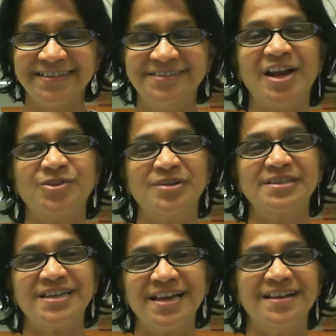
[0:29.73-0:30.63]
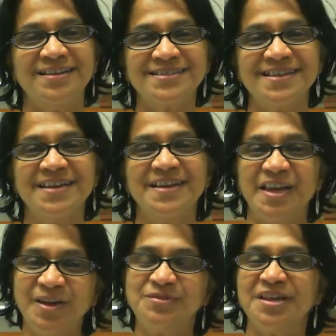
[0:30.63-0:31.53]
that will tell us
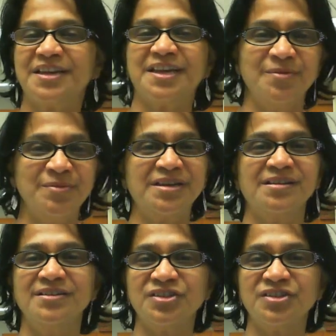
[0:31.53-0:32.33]
if the chemical